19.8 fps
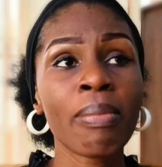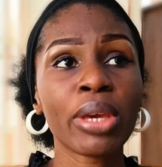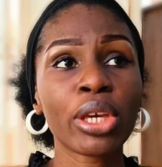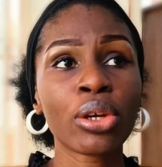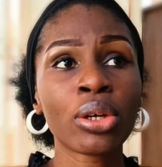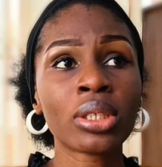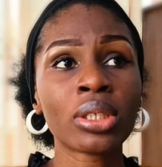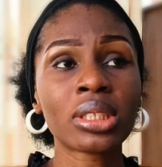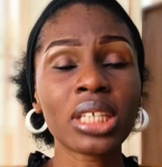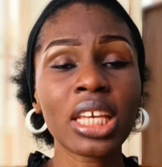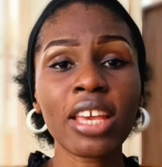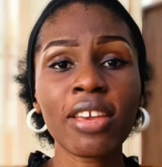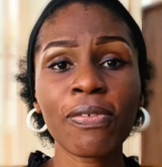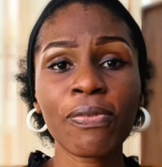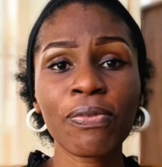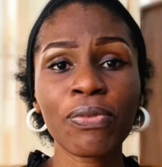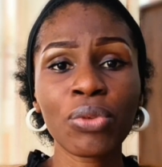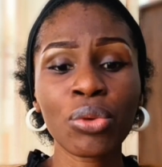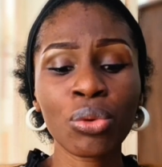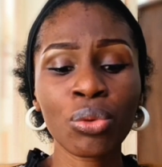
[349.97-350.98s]
Because
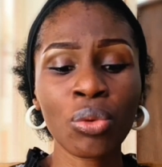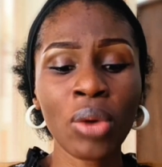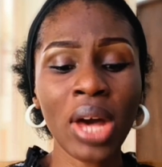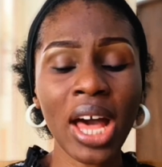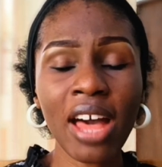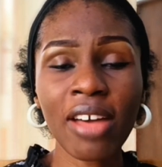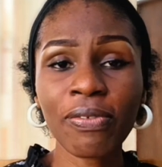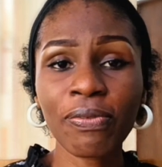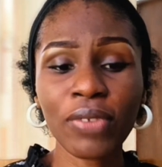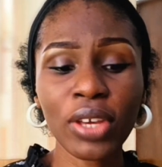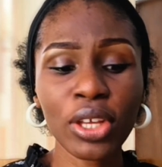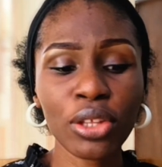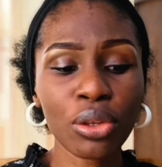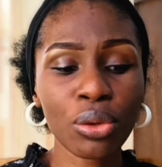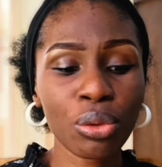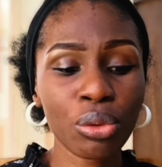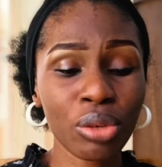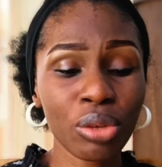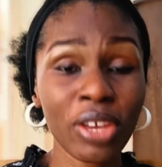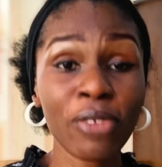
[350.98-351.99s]
if you have
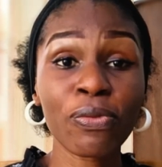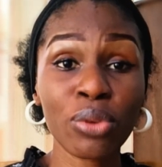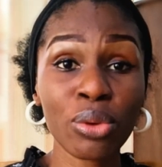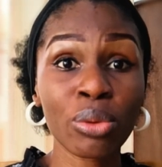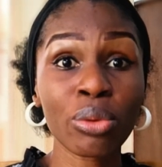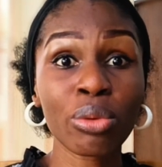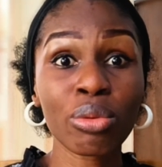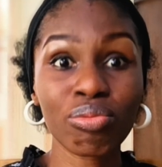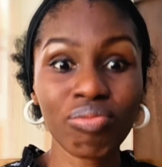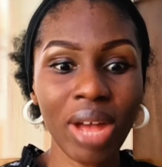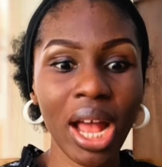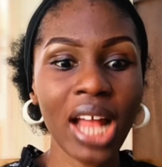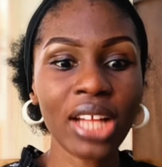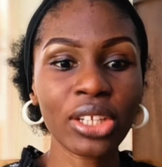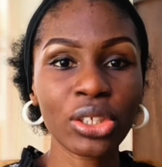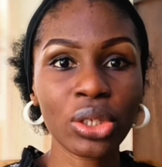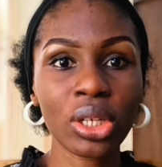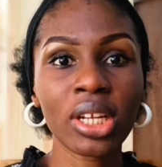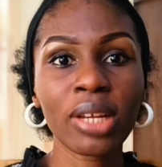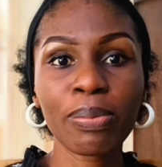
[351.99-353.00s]
if you
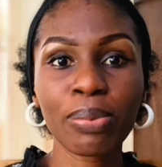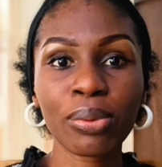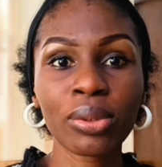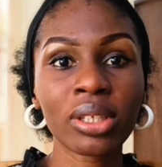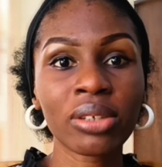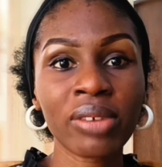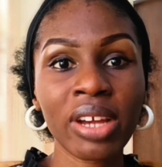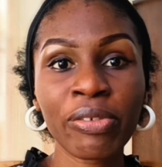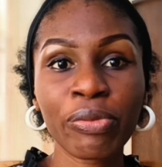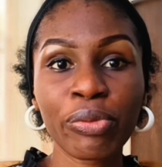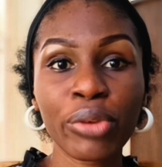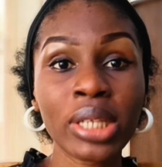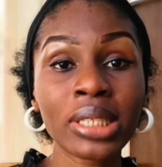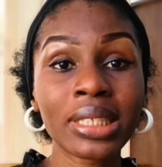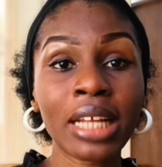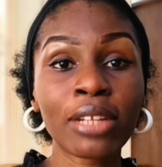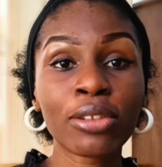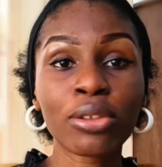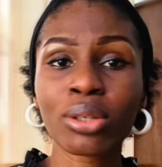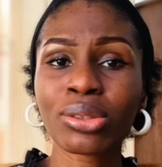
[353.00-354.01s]
actually put a reference
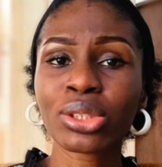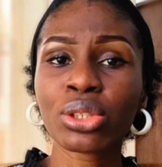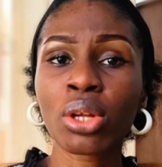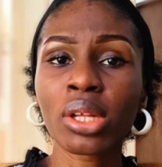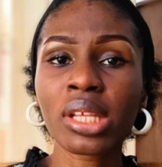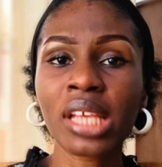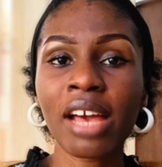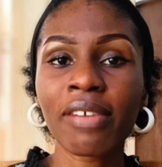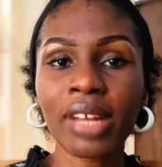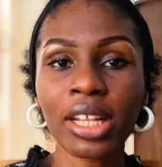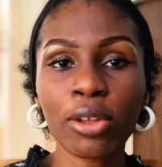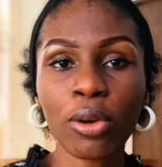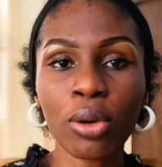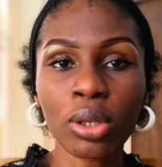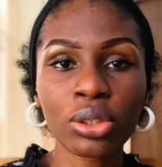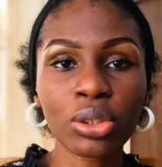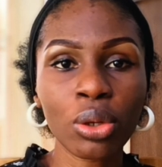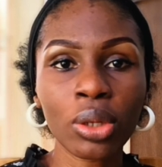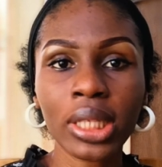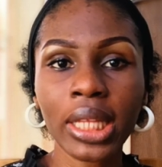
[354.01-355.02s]
that does not have an
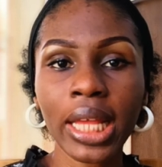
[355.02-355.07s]
author,